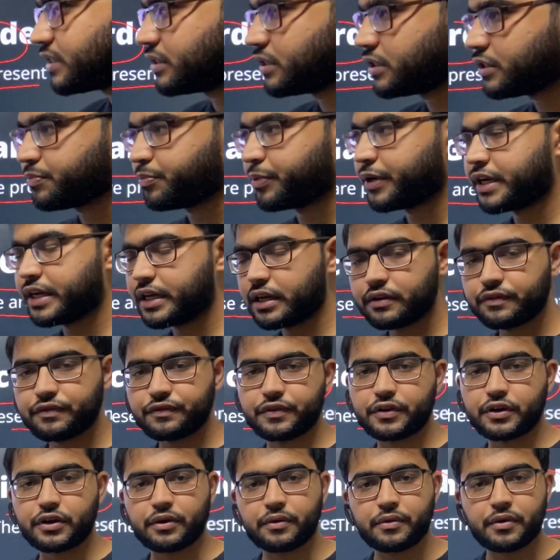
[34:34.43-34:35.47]
this PDF
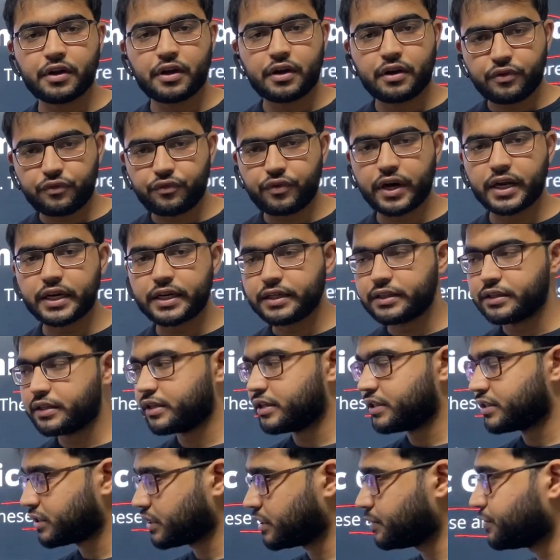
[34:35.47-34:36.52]
file in the
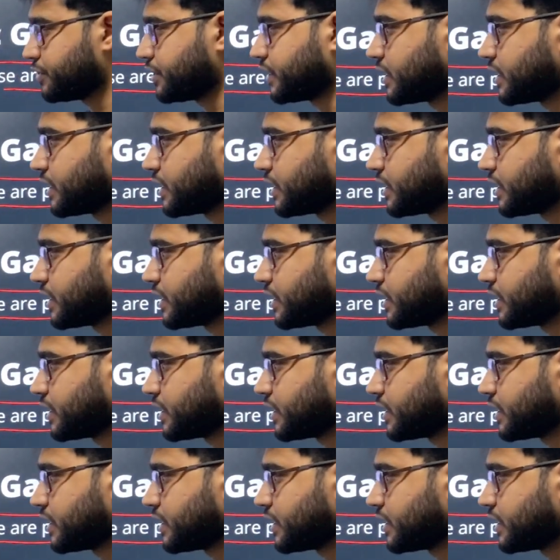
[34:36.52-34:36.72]
description